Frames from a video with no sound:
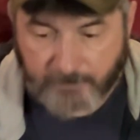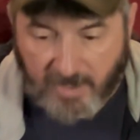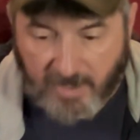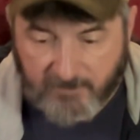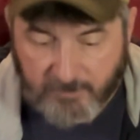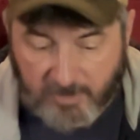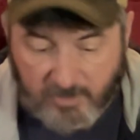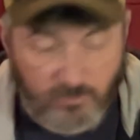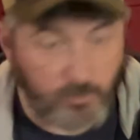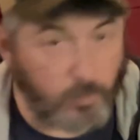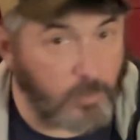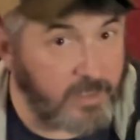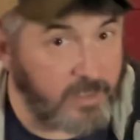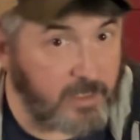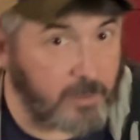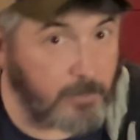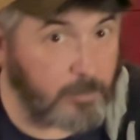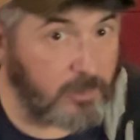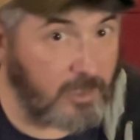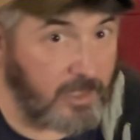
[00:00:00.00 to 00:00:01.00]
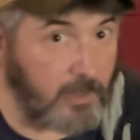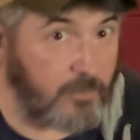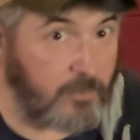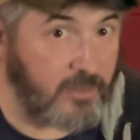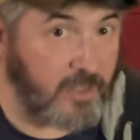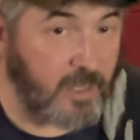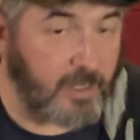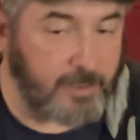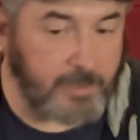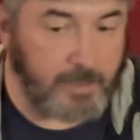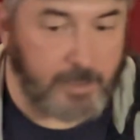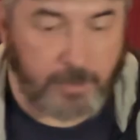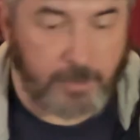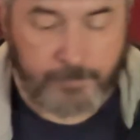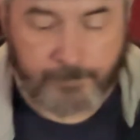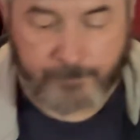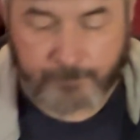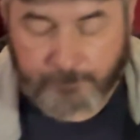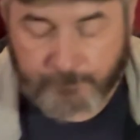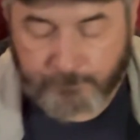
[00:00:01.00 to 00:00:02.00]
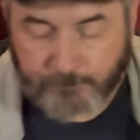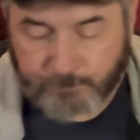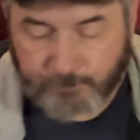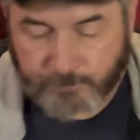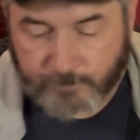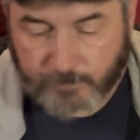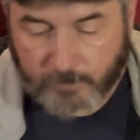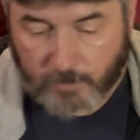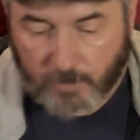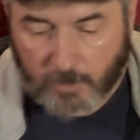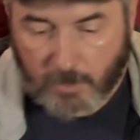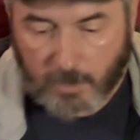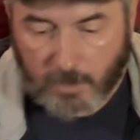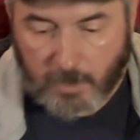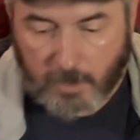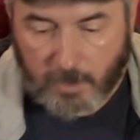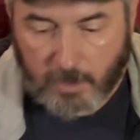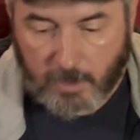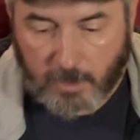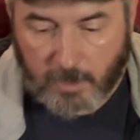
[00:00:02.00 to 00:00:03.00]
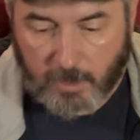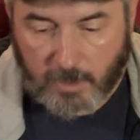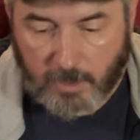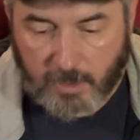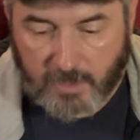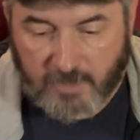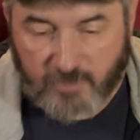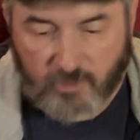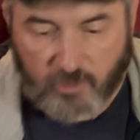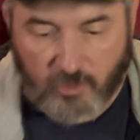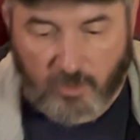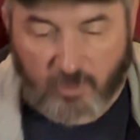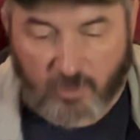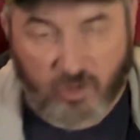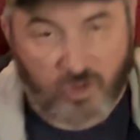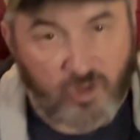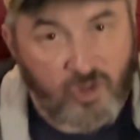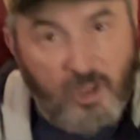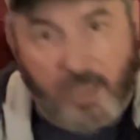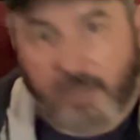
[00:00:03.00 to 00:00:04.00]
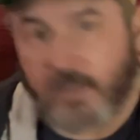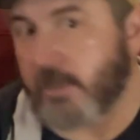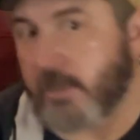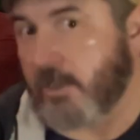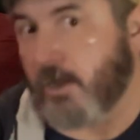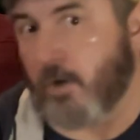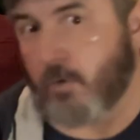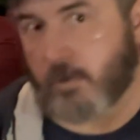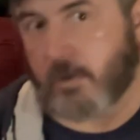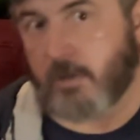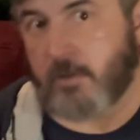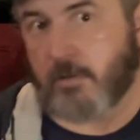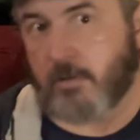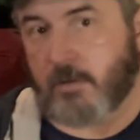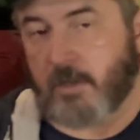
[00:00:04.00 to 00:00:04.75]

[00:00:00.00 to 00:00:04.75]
I've been tweaking and playing with the idea, and it's a second yoke.